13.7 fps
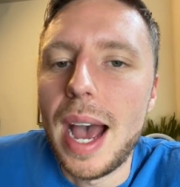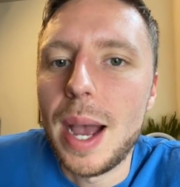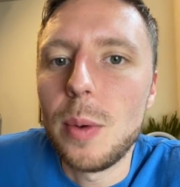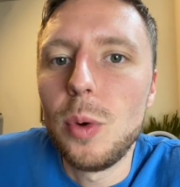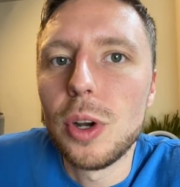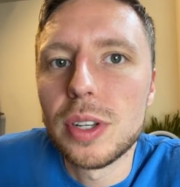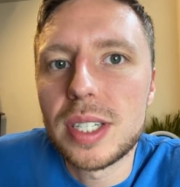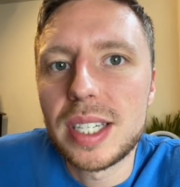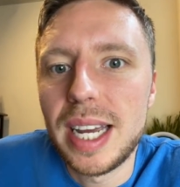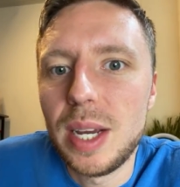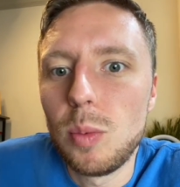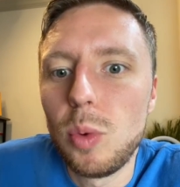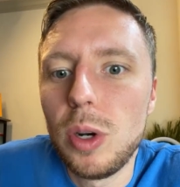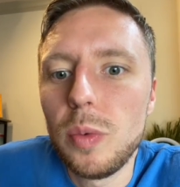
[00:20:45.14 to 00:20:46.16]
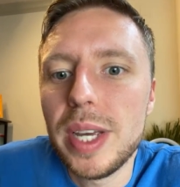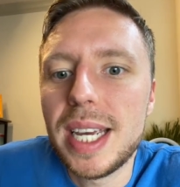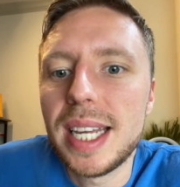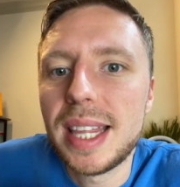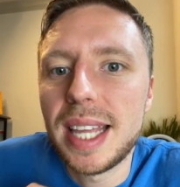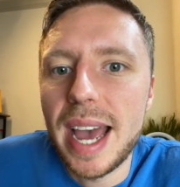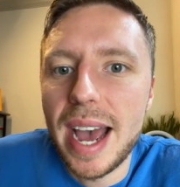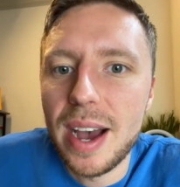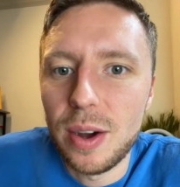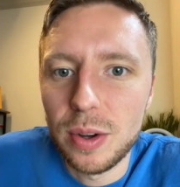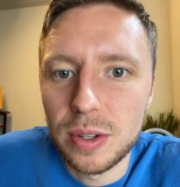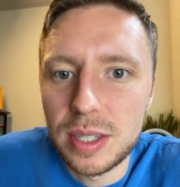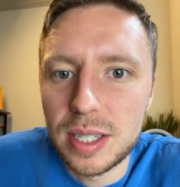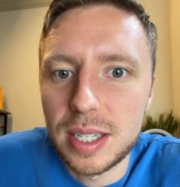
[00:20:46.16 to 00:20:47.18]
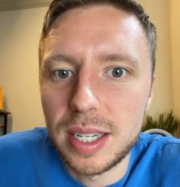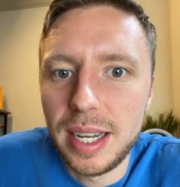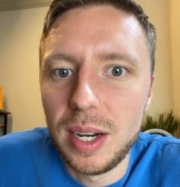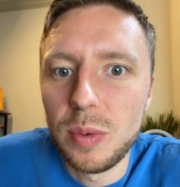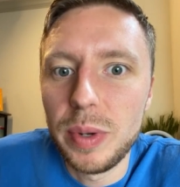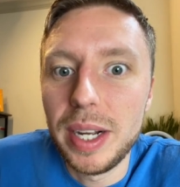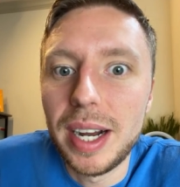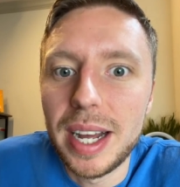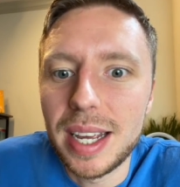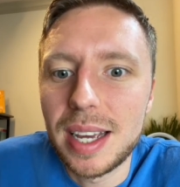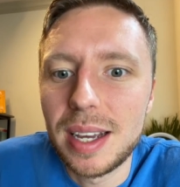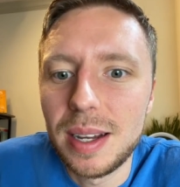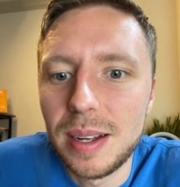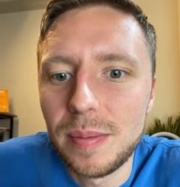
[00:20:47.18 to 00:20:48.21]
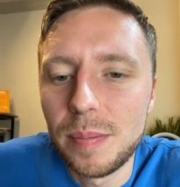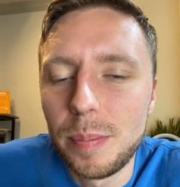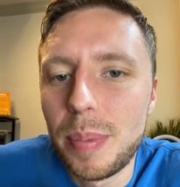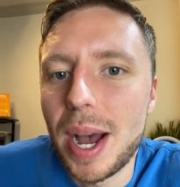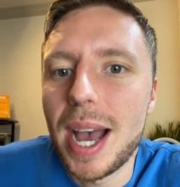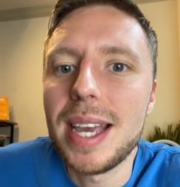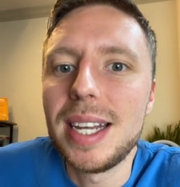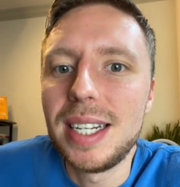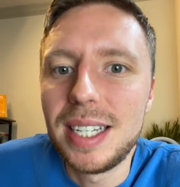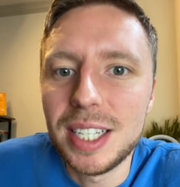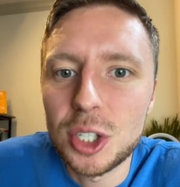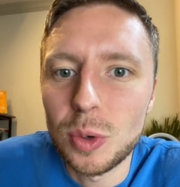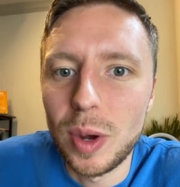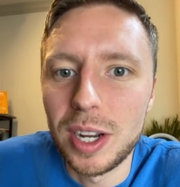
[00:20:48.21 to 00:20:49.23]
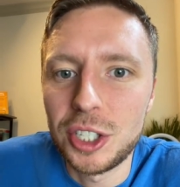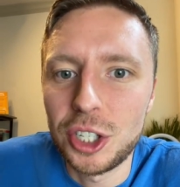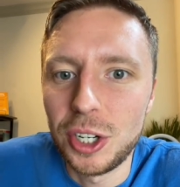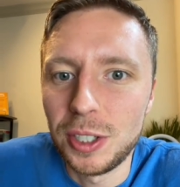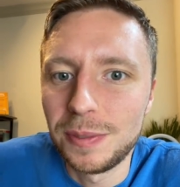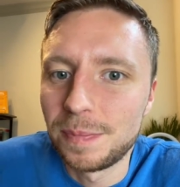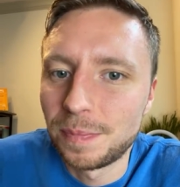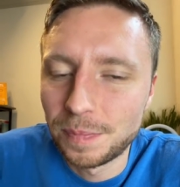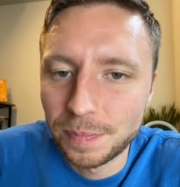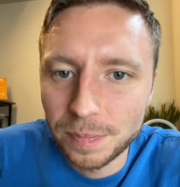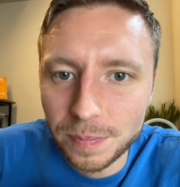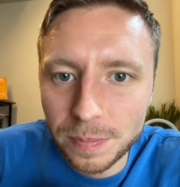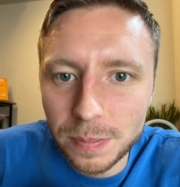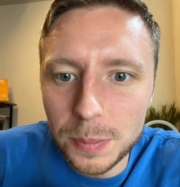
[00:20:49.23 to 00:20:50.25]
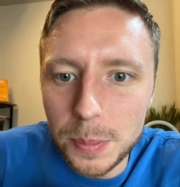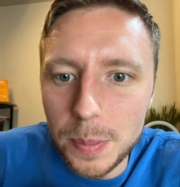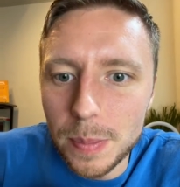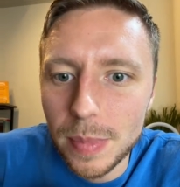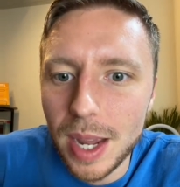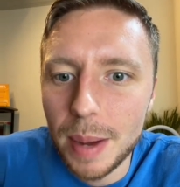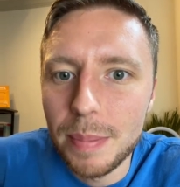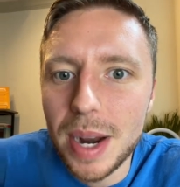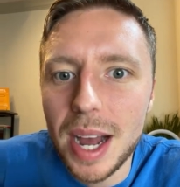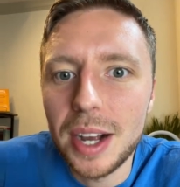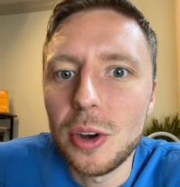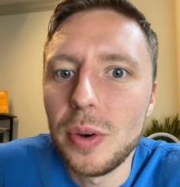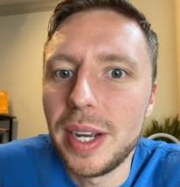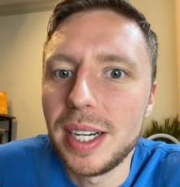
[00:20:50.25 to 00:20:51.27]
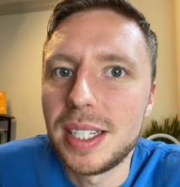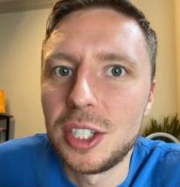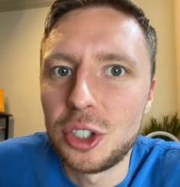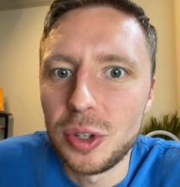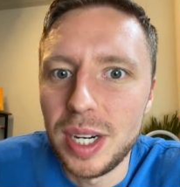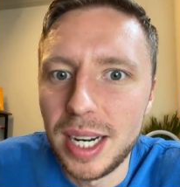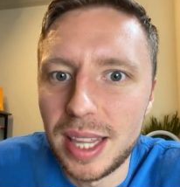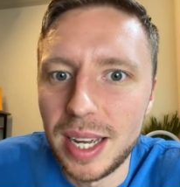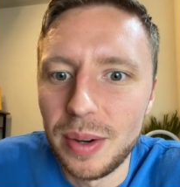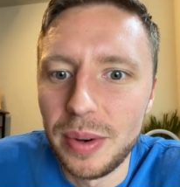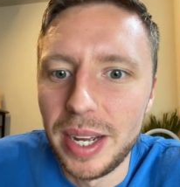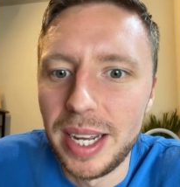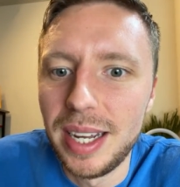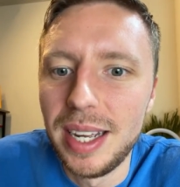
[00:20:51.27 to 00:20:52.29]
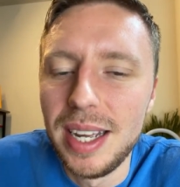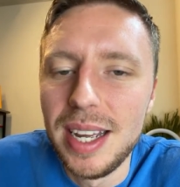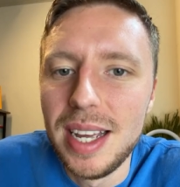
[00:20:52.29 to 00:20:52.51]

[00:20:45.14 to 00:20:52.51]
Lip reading: I will say when we get the house and we like buy a dishwasher, I'm not going to treat it that way.